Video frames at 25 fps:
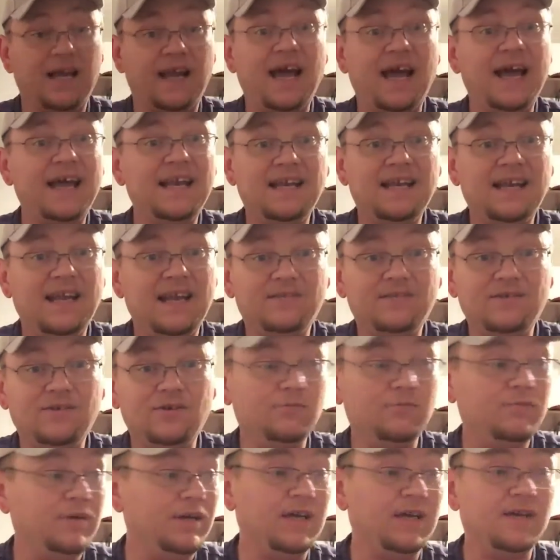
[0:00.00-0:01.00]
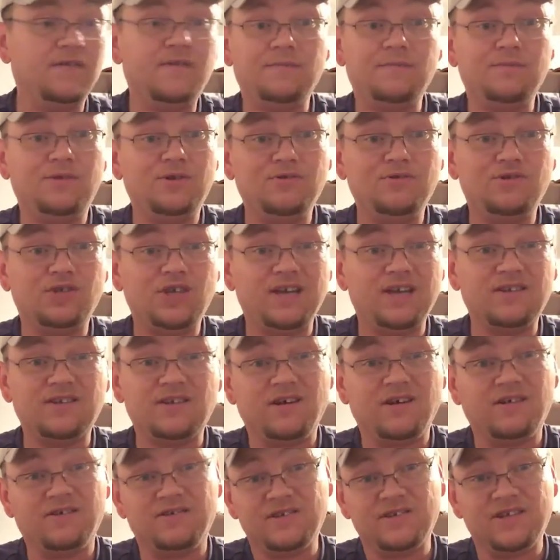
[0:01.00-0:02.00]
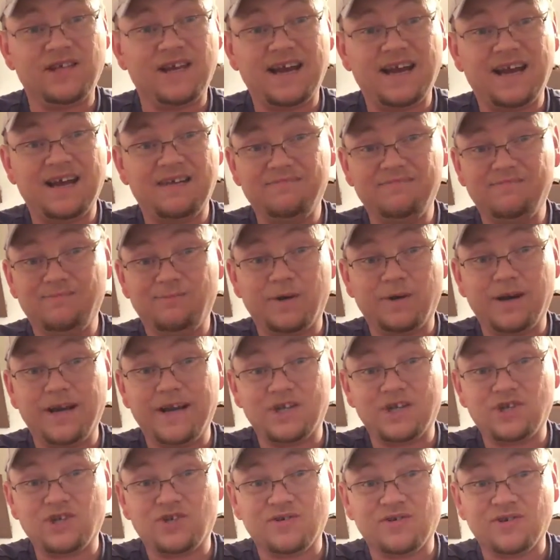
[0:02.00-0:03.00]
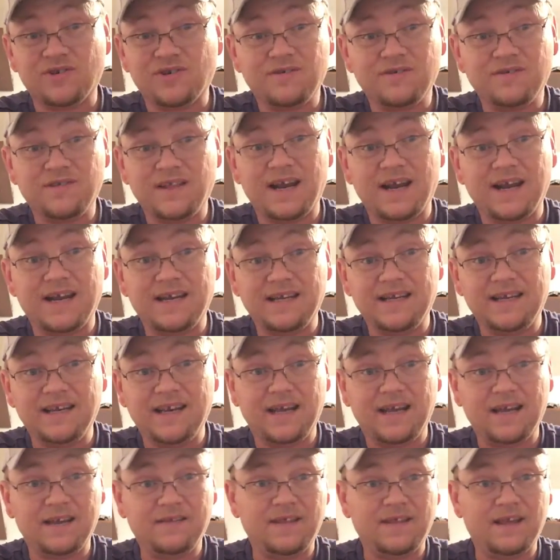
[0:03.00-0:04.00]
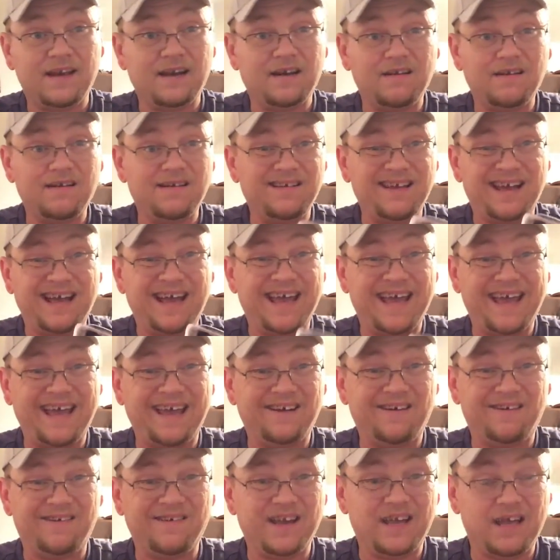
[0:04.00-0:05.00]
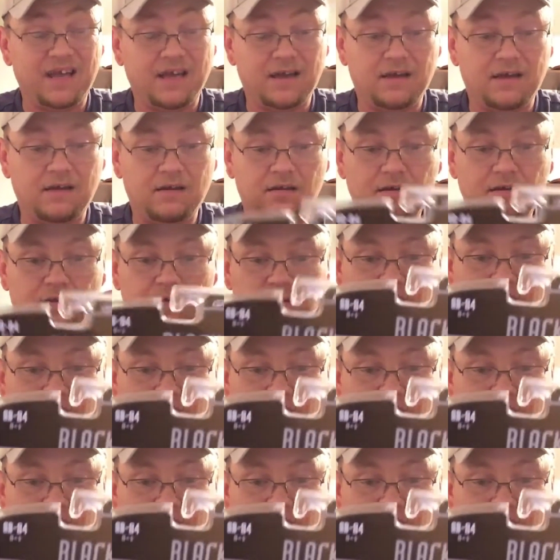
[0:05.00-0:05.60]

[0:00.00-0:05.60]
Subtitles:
and I didn't have to do but give him 2 chase haulers that were extras that I didn't have, that I had already had.